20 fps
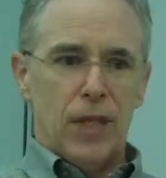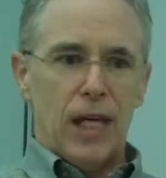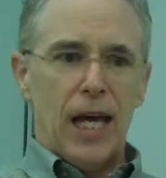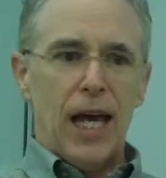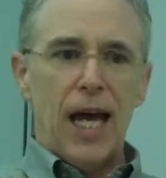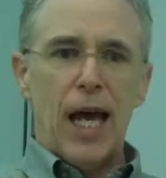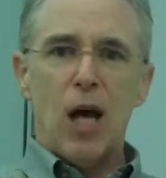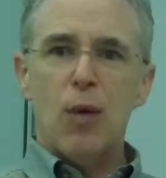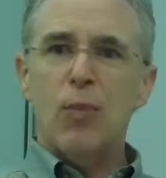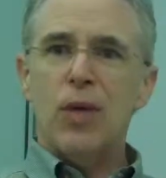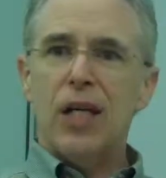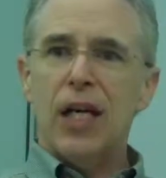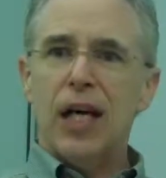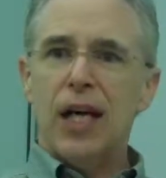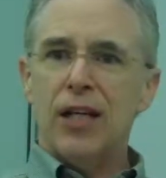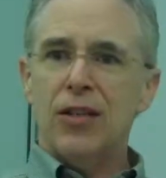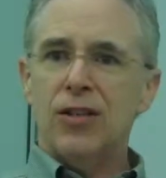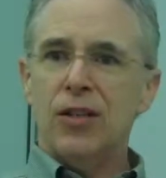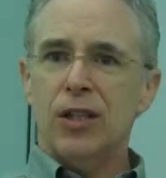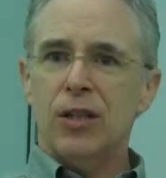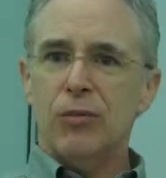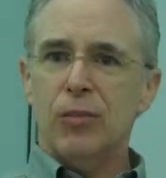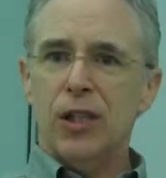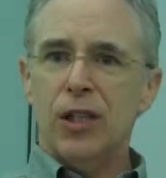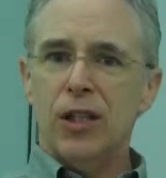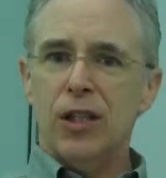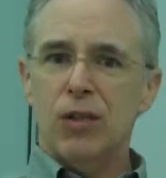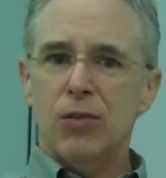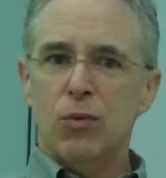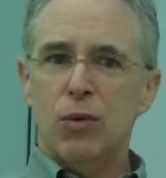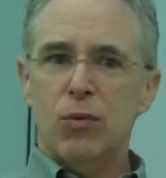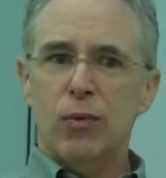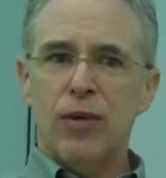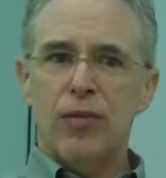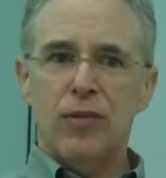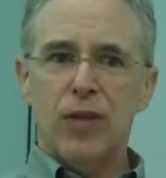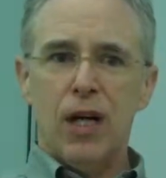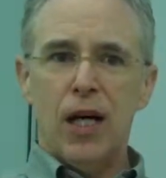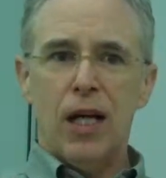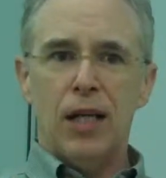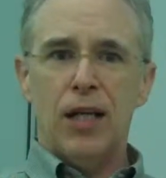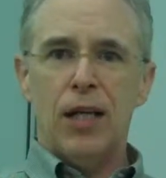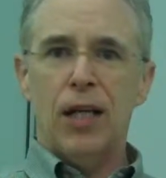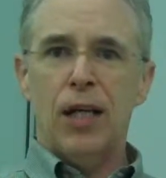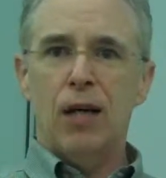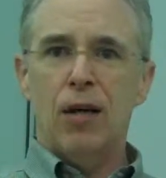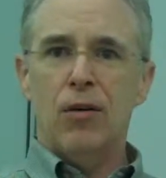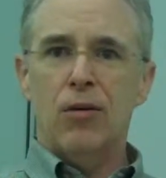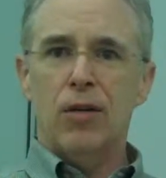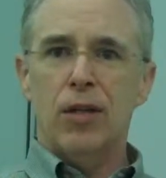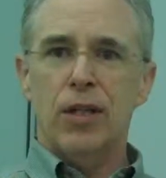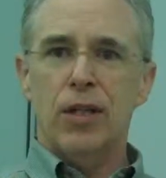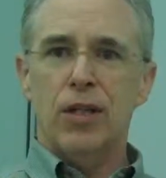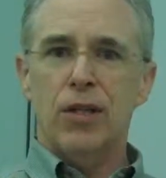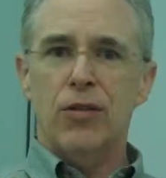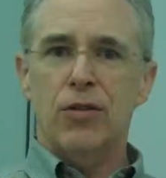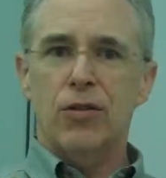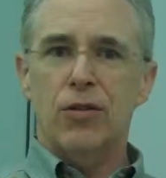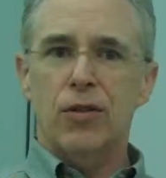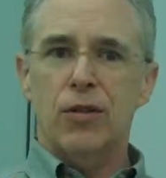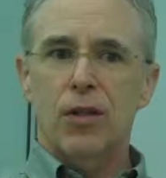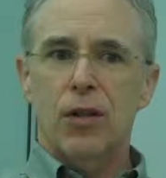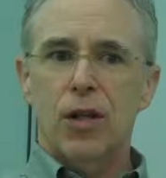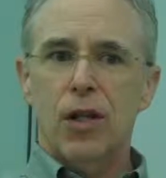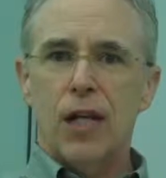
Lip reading: happy accident, because what we've got now is